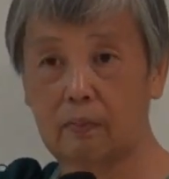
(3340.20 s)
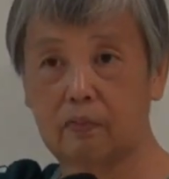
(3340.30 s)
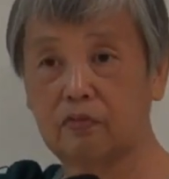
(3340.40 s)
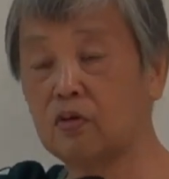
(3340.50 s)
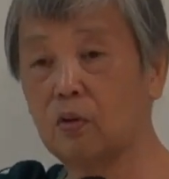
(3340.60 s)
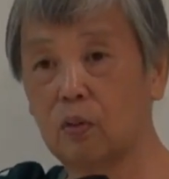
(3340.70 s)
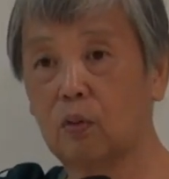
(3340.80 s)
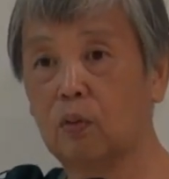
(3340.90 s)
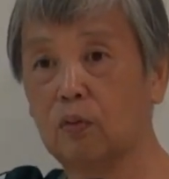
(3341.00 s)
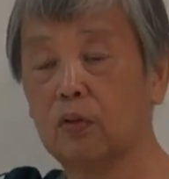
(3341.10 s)

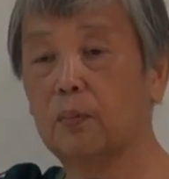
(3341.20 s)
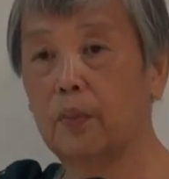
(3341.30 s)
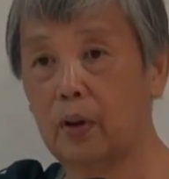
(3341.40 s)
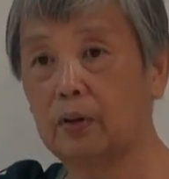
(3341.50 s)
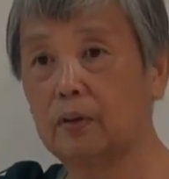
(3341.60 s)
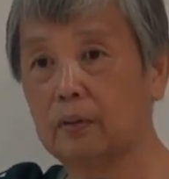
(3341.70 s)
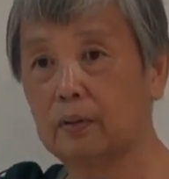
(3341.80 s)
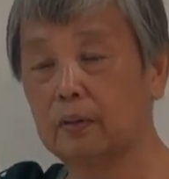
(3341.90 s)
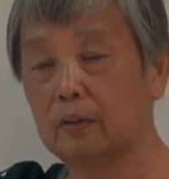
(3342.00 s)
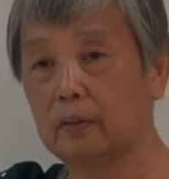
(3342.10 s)
COO, the brain,
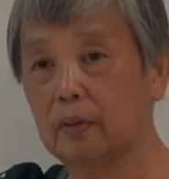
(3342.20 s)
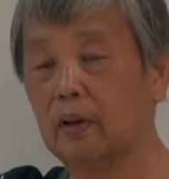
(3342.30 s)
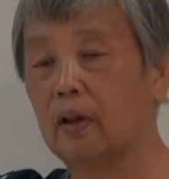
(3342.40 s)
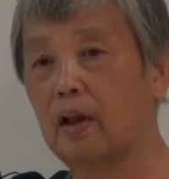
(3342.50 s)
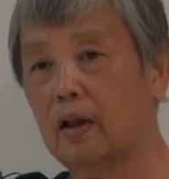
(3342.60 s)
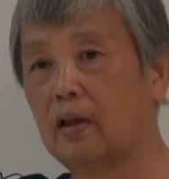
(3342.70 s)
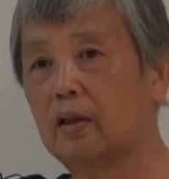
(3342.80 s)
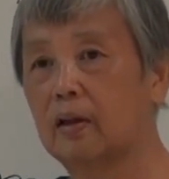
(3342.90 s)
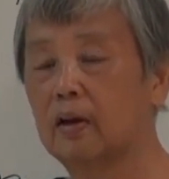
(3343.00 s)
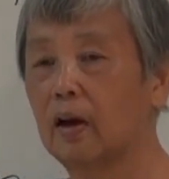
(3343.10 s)

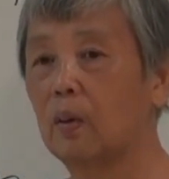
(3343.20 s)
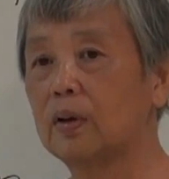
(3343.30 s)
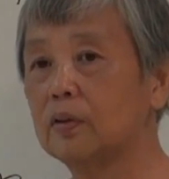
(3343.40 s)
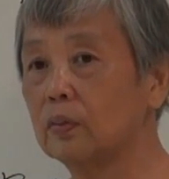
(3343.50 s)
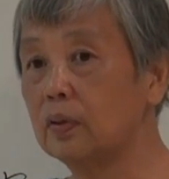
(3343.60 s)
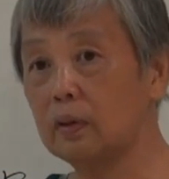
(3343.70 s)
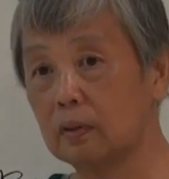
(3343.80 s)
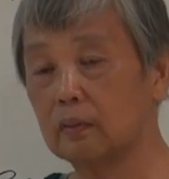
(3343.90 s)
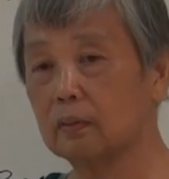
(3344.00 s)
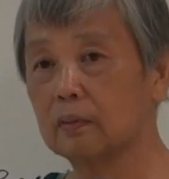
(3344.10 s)
hey, I want to eat,
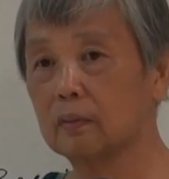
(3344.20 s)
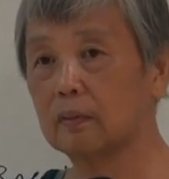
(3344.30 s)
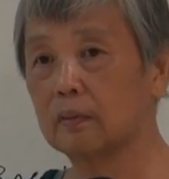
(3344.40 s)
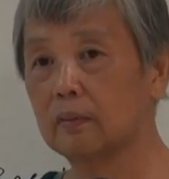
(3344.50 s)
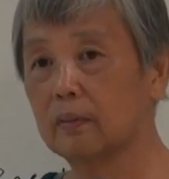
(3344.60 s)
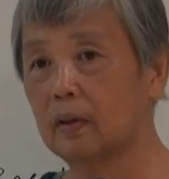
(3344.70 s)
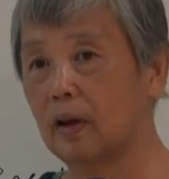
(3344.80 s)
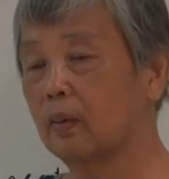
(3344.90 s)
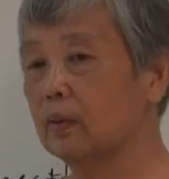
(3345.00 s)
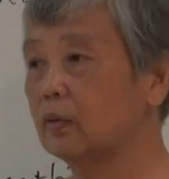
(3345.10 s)

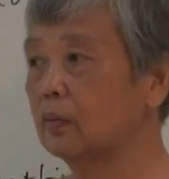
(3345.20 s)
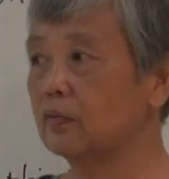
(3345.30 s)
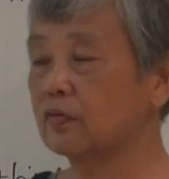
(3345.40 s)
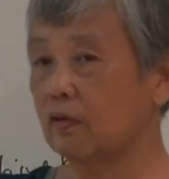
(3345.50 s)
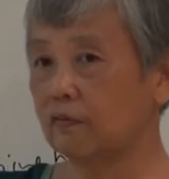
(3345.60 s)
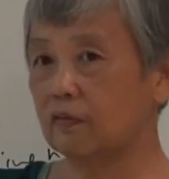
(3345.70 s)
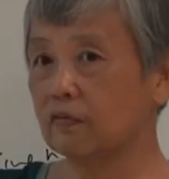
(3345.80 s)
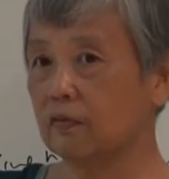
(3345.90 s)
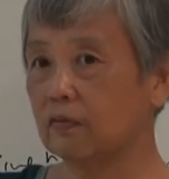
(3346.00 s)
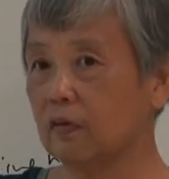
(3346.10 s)
I want to do safe
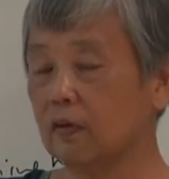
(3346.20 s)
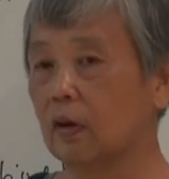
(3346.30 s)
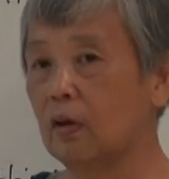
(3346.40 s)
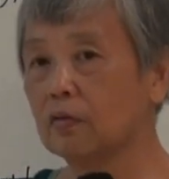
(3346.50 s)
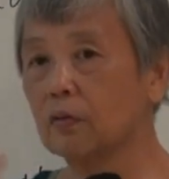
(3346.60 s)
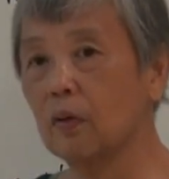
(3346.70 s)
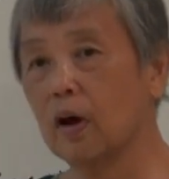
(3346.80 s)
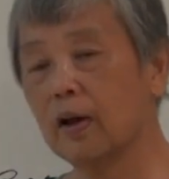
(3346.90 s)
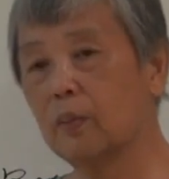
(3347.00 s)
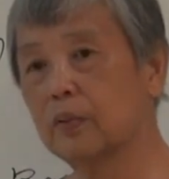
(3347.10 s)
distancing. So
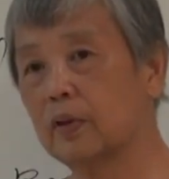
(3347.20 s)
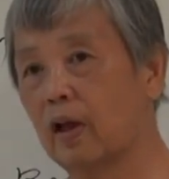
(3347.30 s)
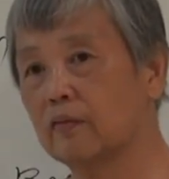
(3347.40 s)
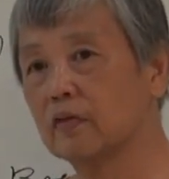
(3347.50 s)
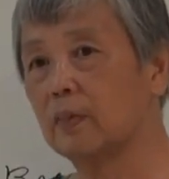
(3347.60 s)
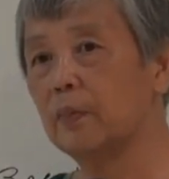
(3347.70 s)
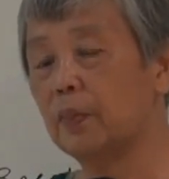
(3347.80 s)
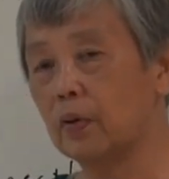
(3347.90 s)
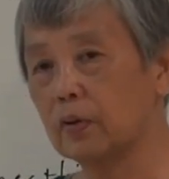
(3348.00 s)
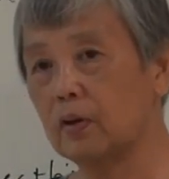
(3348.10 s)
I would have some
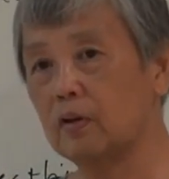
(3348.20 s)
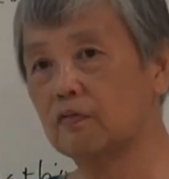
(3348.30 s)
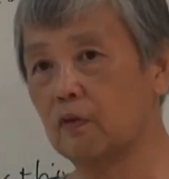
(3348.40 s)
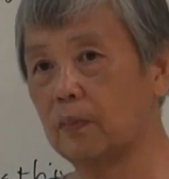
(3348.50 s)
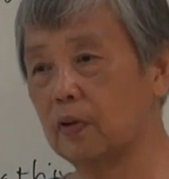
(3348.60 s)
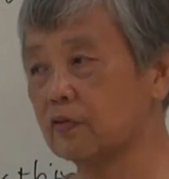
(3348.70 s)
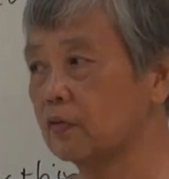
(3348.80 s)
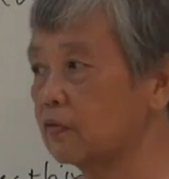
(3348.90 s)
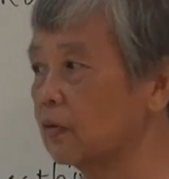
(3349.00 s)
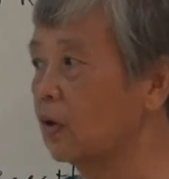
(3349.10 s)
bodily
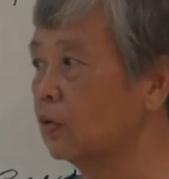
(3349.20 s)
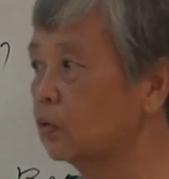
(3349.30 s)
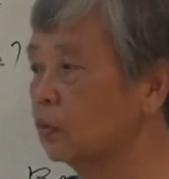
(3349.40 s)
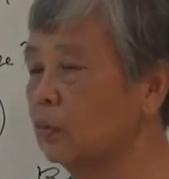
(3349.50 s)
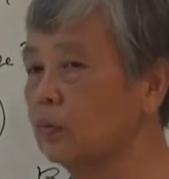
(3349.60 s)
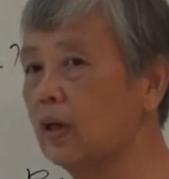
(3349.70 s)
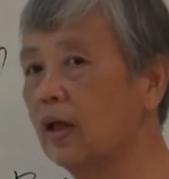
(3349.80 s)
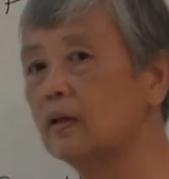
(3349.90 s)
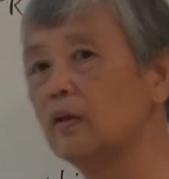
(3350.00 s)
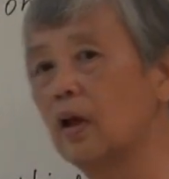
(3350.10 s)
formations to
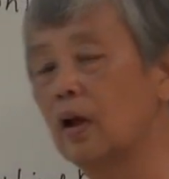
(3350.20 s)
then